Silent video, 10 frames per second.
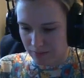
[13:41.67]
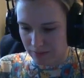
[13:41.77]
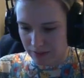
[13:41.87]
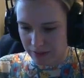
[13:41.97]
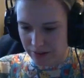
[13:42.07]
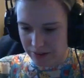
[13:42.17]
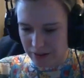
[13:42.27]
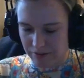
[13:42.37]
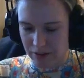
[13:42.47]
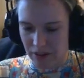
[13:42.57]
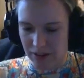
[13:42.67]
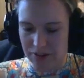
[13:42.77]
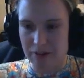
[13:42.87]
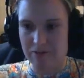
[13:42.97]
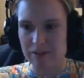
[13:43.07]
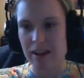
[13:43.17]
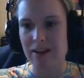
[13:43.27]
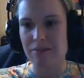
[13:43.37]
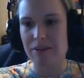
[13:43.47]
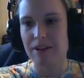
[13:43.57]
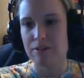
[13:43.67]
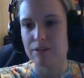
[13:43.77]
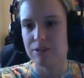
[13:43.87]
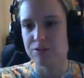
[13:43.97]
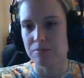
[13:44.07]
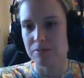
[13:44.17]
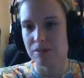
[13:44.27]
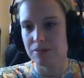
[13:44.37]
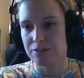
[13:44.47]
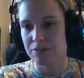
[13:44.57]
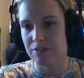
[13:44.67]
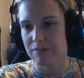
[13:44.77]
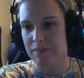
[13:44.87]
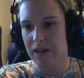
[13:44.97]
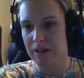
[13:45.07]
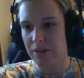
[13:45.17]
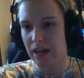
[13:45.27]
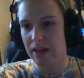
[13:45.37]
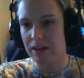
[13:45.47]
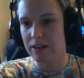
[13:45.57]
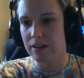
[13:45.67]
I don't have anywhere near enough top loaders. I haven't been able to get any yet.